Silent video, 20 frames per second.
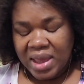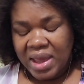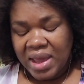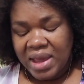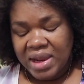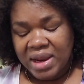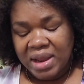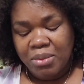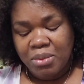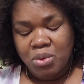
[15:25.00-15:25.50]

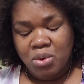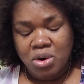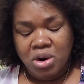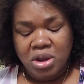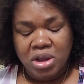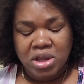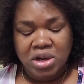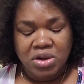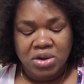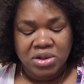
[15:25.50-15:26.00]
and I'm
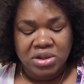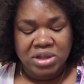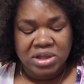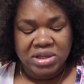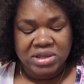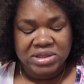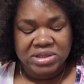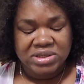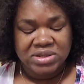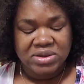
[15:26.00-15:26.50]
working on
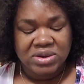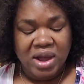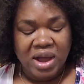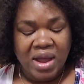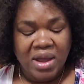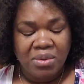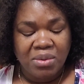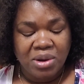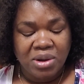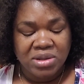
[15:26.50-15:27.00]
this. So
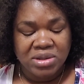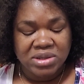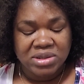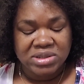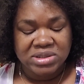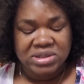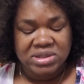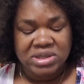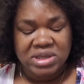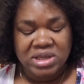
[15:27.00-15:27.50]
I want to
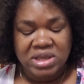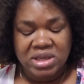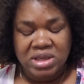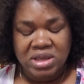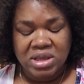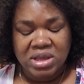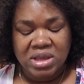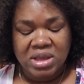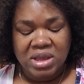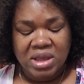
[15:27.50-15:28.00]
see
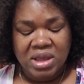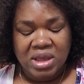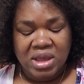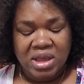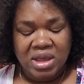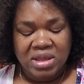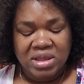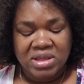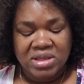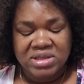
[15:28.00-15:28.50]

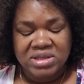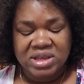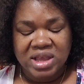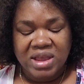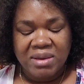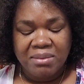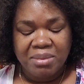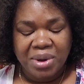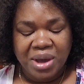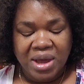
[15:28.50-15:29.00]
the
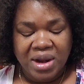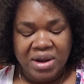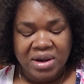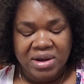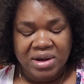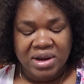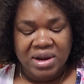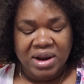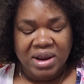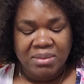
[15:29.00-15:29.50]
same pattern
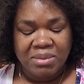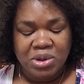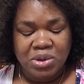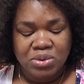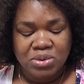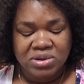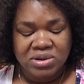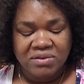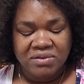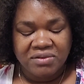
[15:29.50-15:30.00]
that I'm
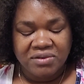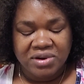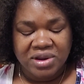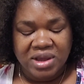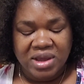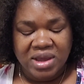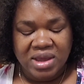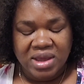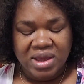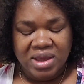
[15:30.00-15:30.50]
using for the,